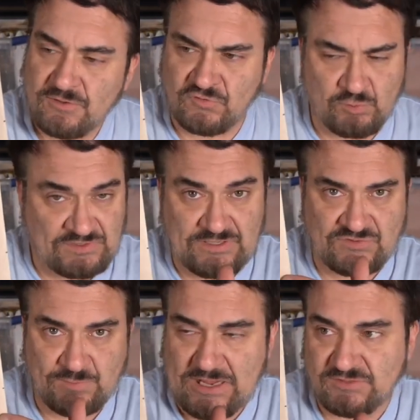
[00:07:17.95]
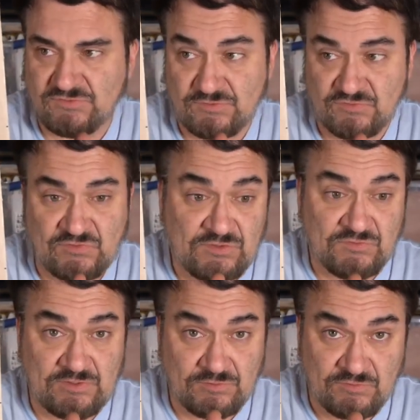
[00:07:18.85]
This one dates back to the
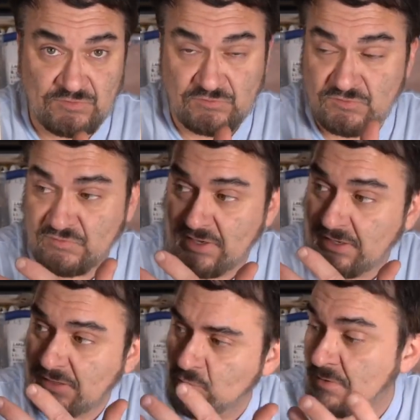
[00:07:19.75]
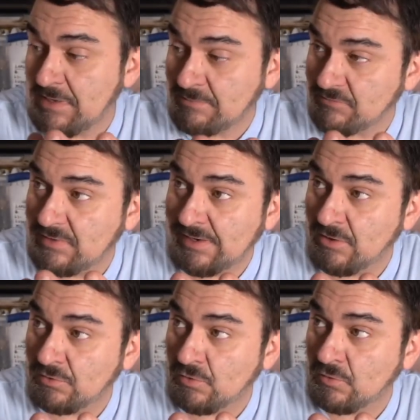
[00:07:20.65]
60s. This is a, well, maybe even a
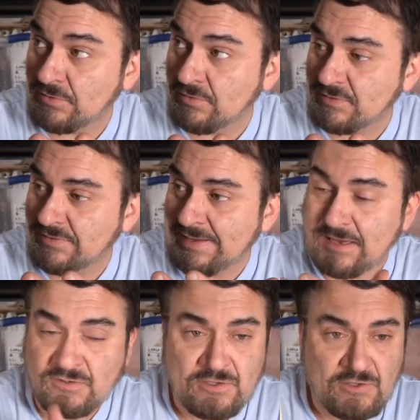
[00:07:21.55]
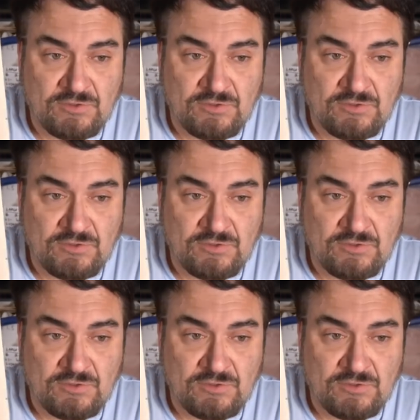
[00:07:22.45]
hair earlier than that.